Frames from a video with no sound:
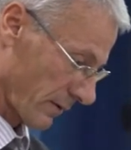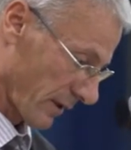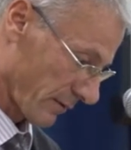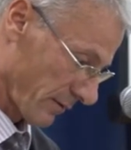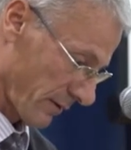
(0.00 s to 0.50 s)

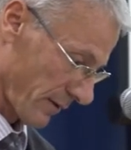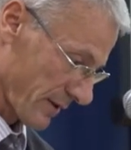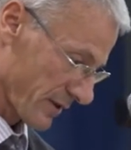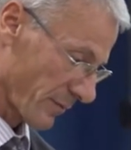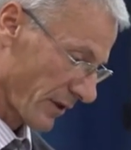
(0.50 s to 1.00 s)
that
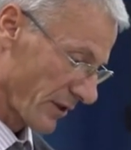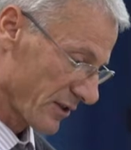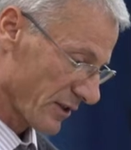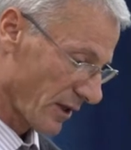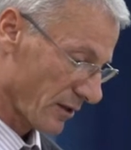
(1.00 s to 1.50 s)
these
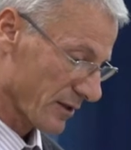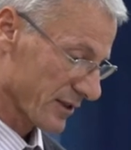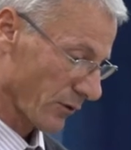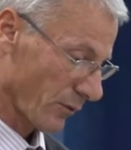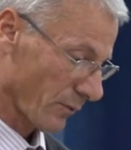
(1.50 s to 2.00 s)
marriages are
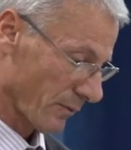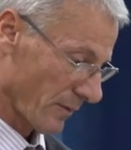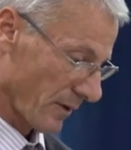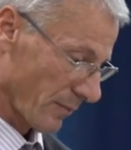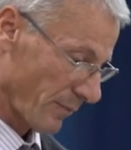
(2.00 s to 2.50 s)
also
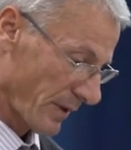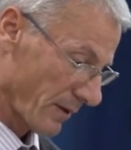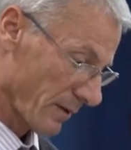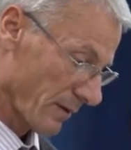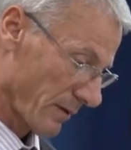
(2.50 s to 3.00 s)

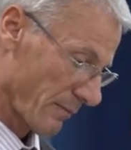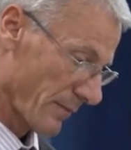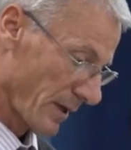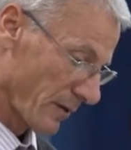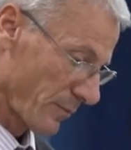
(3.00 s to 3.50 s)
being
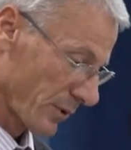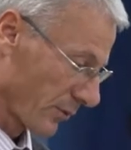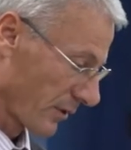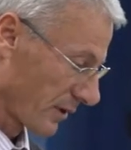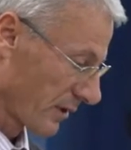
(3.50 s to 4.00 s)
made
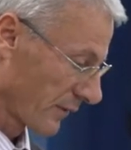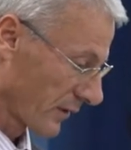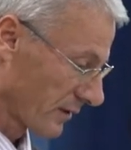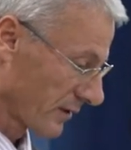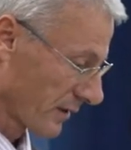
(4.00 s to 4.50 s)
between
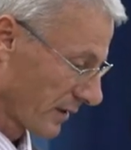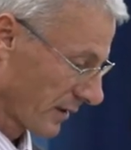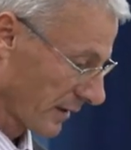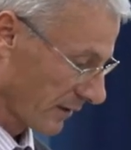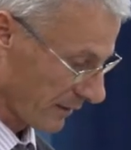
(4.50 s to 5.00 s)
different
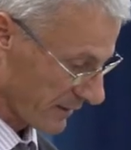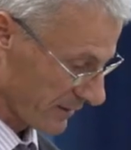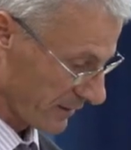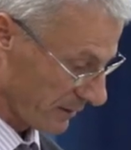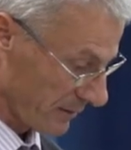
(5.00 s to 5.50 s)

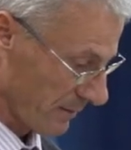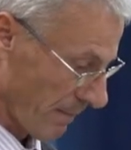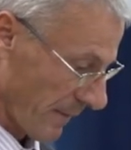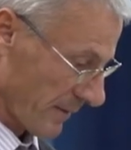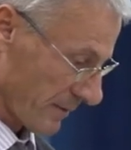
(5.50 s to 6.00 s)
ethnicities.
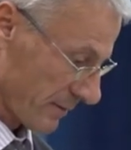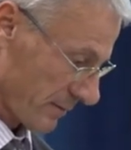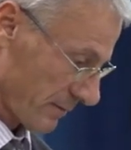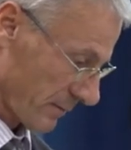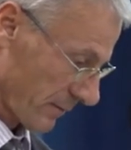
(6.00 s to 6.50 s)

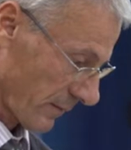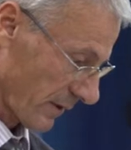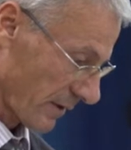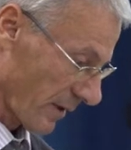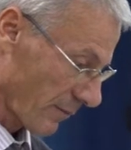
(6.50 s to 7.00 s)

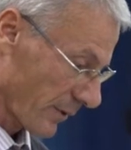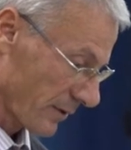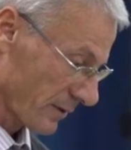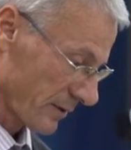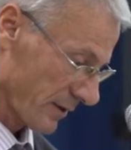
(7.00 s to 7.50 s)
The
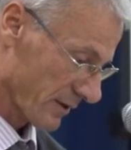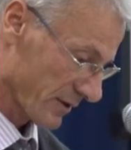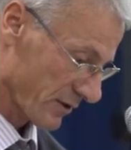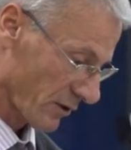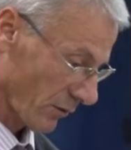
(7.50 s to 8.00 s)
number
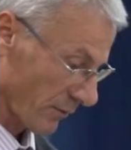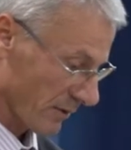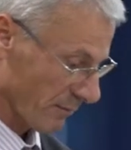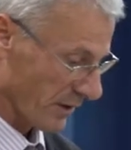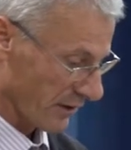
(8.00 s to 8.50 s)
is
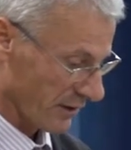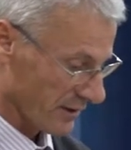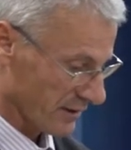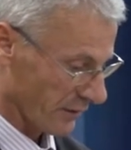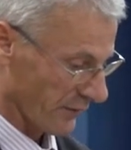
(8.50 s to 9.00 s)
growing
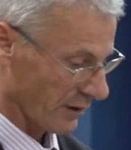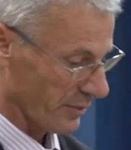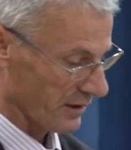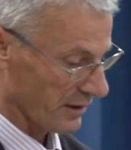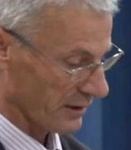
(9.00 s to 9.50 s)
marriages of
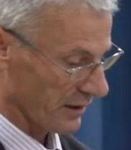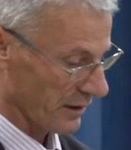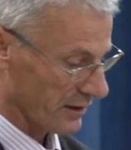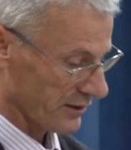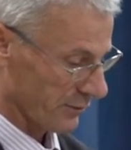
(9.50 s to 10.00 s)
Albanian
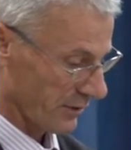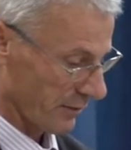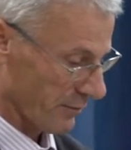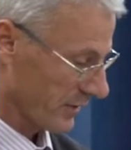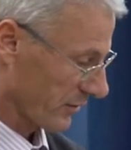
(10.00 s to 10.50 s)
girls
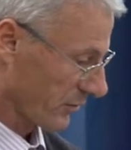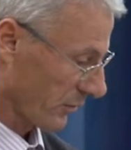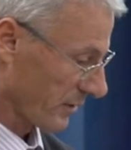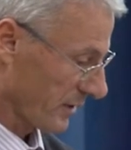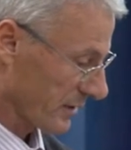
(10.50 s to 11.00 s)
with
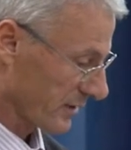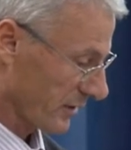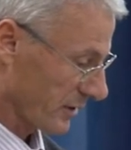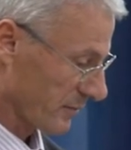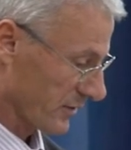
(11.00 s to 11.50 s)
Macedonia,
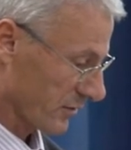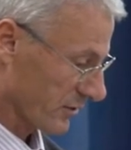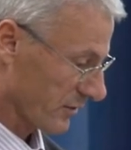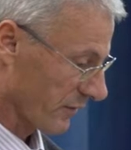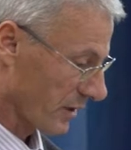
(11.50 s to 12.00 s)
Serbs,
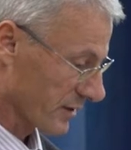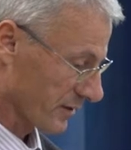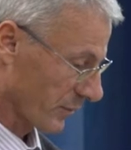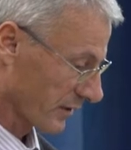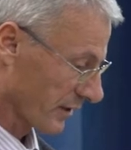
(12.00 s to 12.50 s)

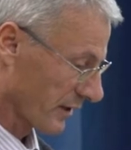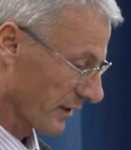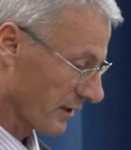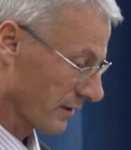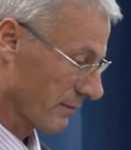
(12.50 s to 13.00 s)
Kosovars,
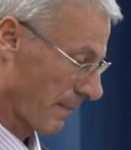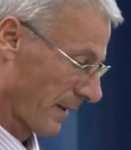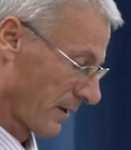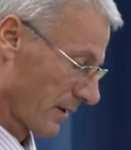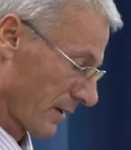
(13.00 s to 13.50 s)
Montenegrin,
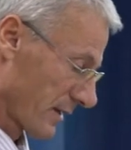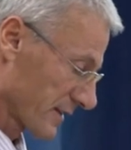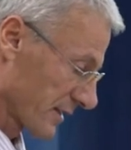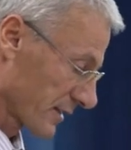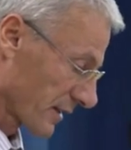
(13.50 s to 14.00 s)

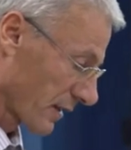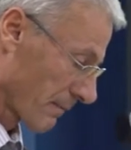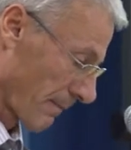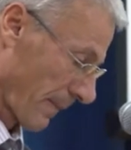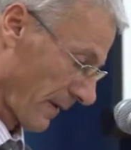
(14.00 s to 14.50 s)
etc.